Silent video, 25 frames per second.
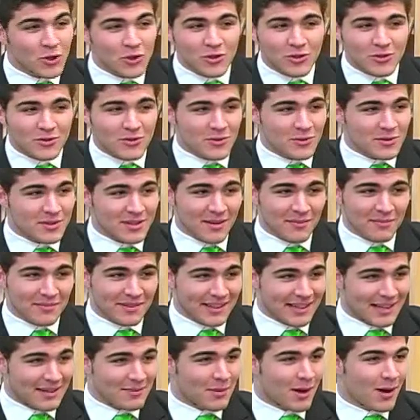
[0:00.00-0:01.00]
Could you do
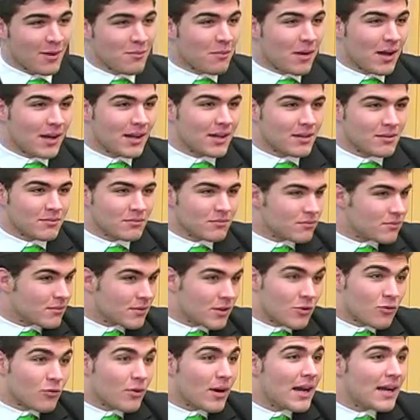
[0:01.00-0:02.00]
something about my
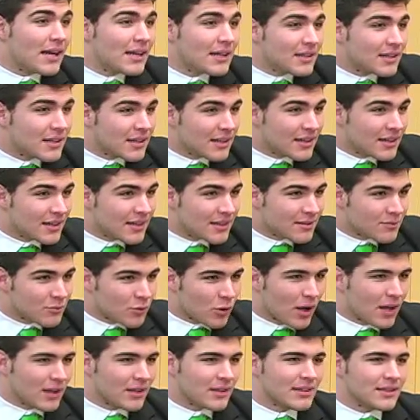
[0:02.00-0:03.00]
grade
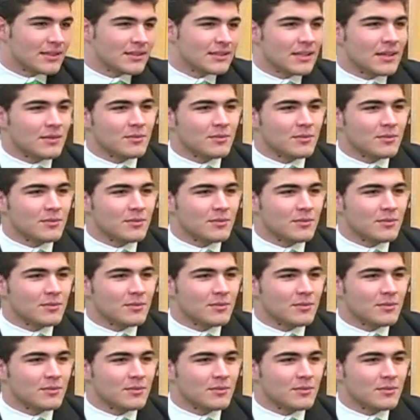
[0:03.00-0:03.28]
in Morality and